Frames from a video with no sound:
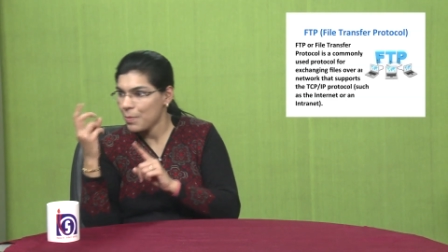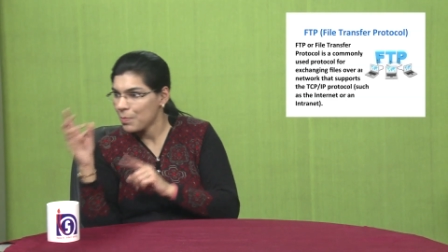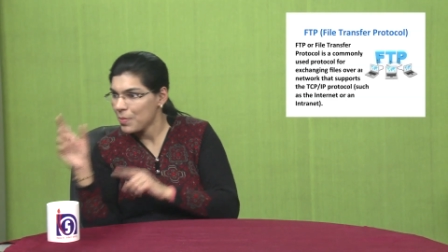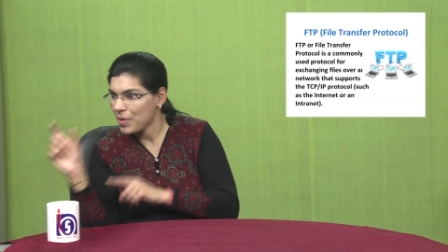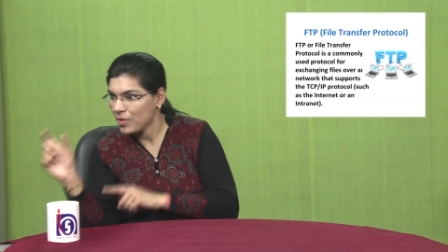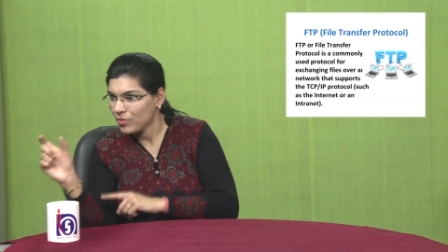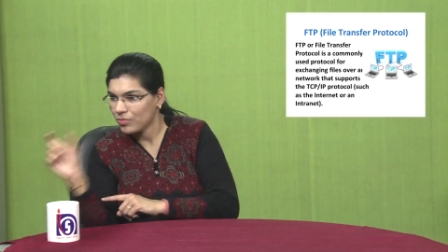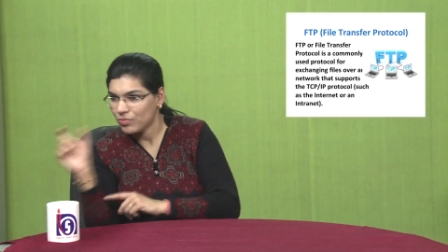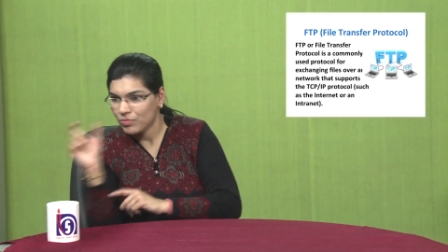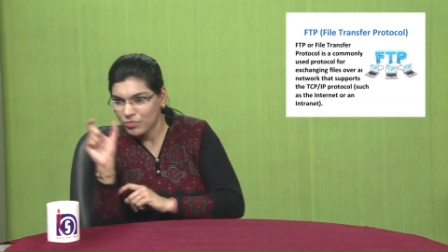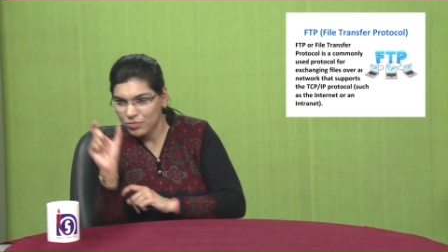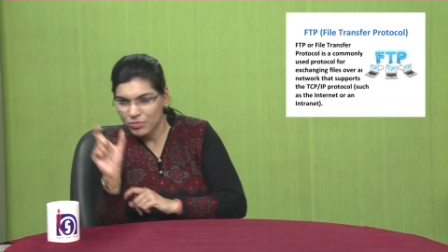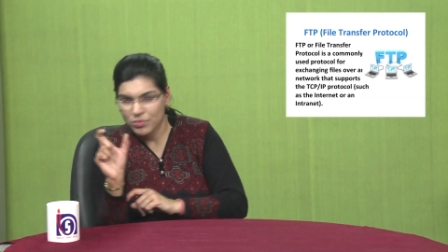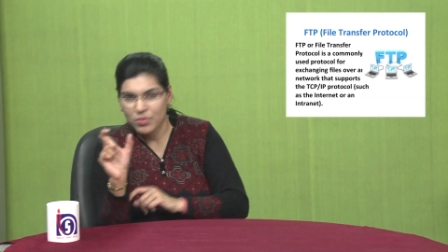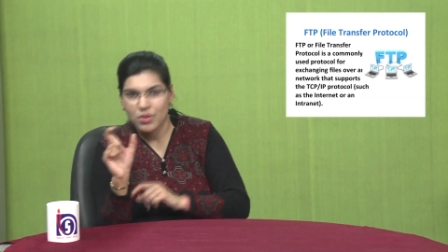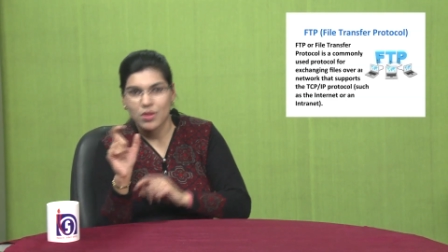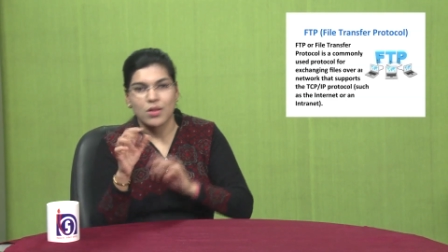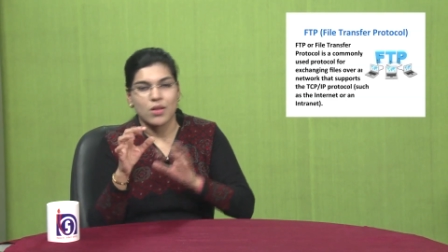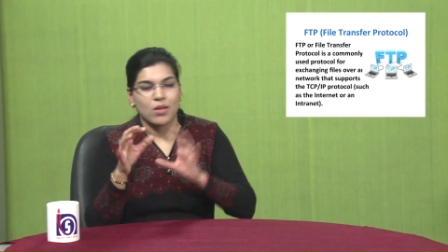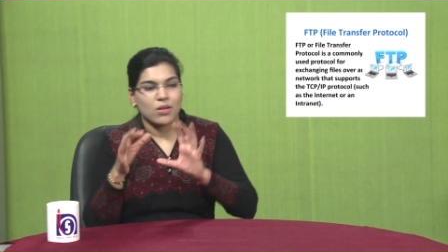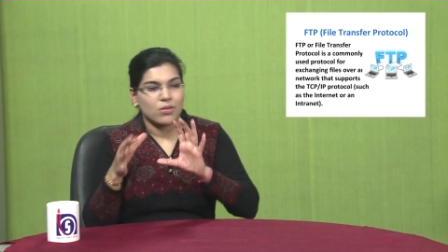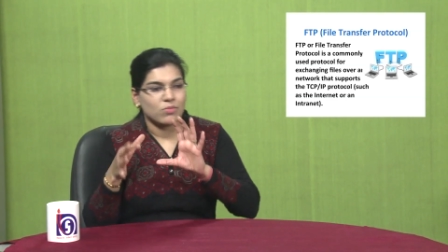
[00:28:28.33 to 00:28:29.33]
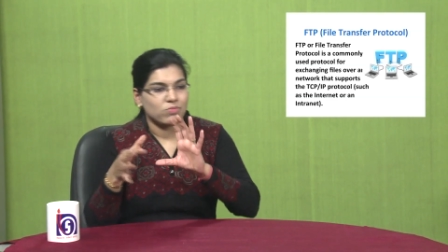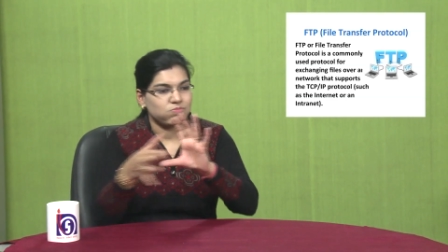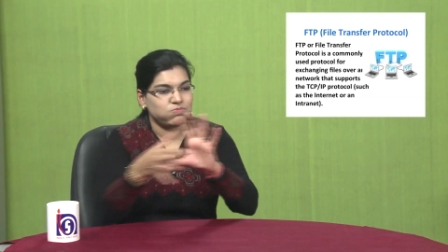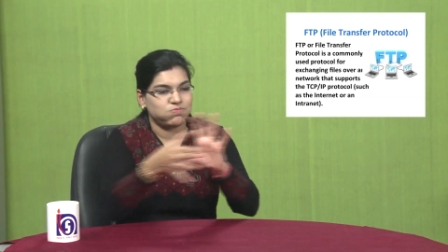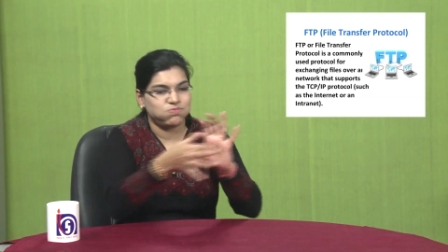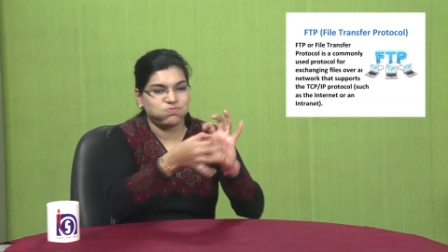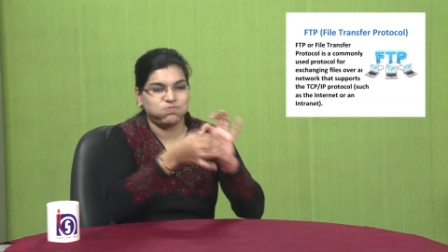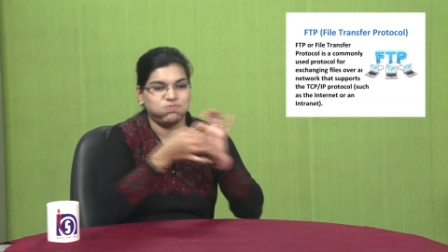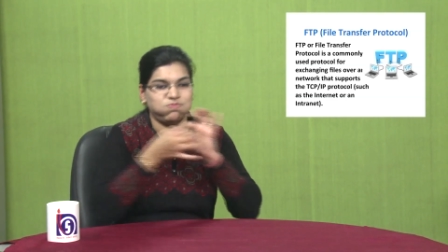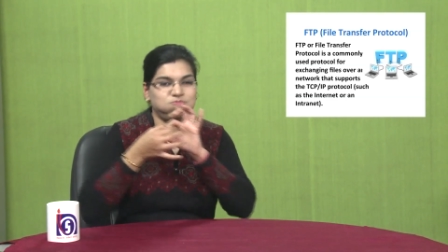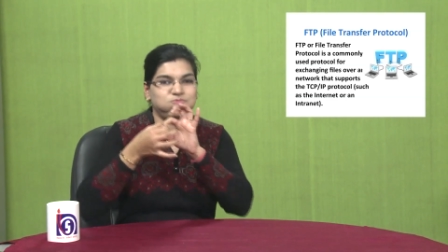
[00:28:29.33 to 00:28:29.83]
protocol or
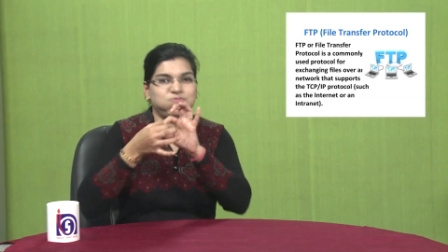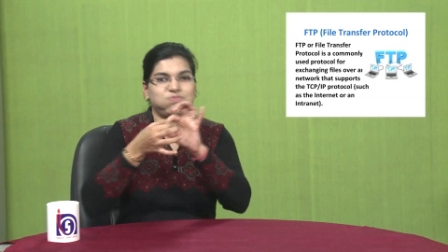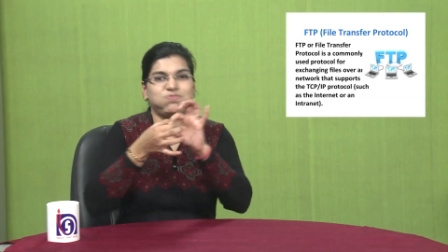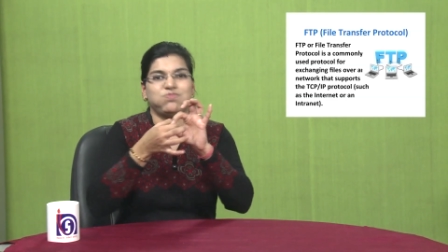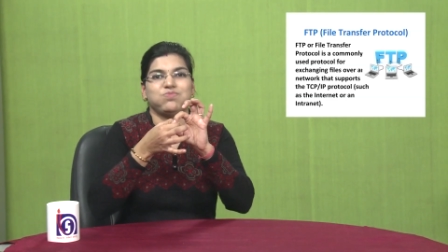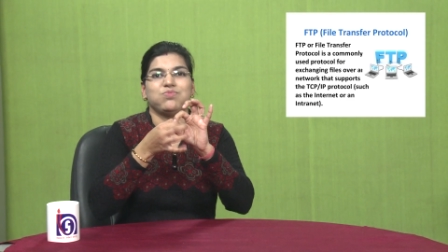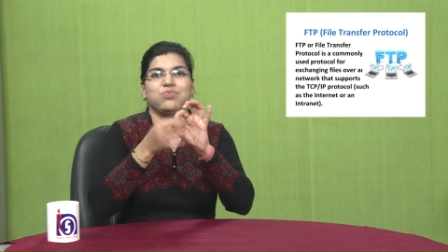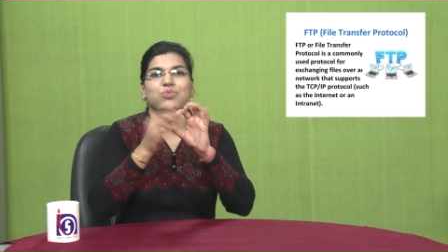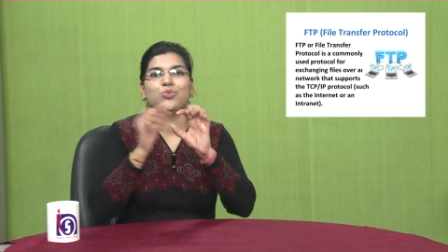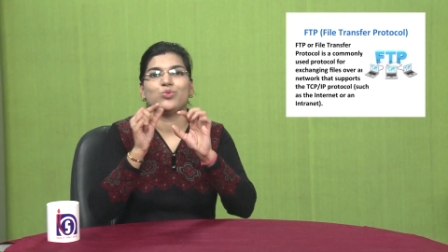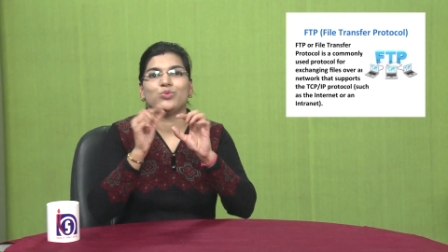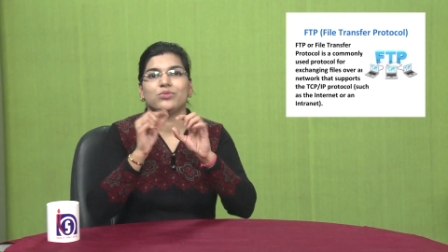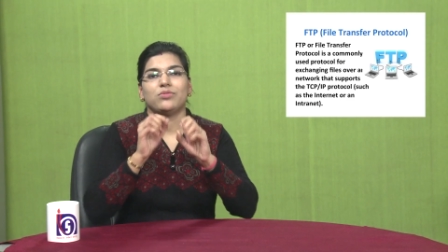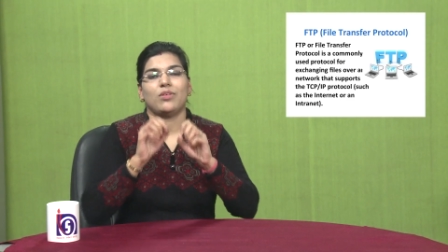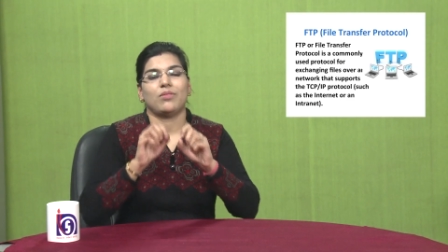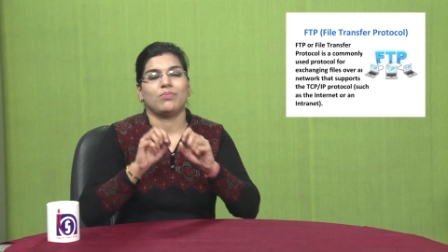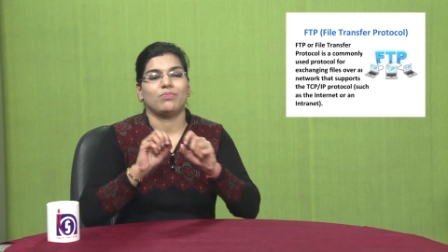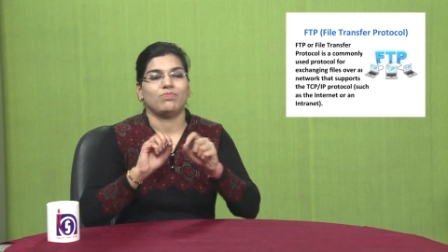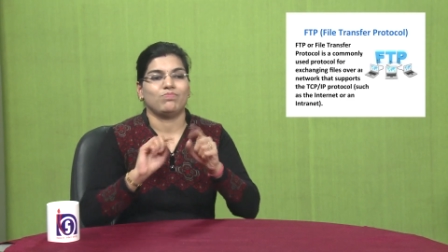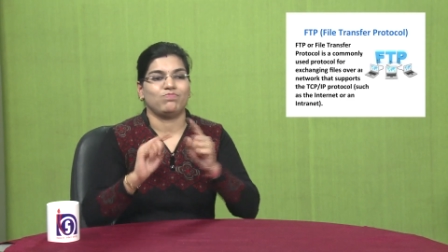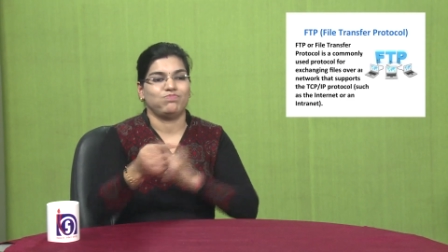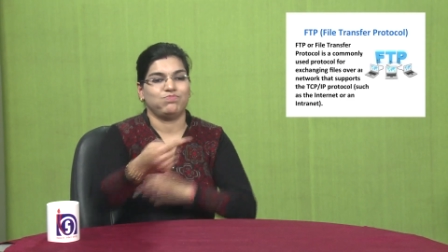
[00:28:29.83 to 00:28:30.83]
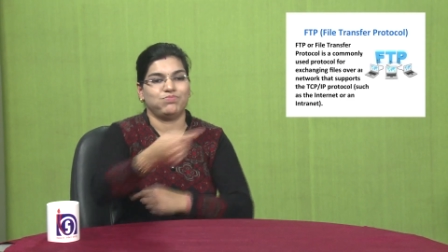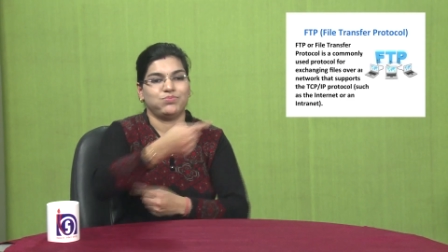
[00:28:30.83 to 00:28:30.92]
TCP protocol.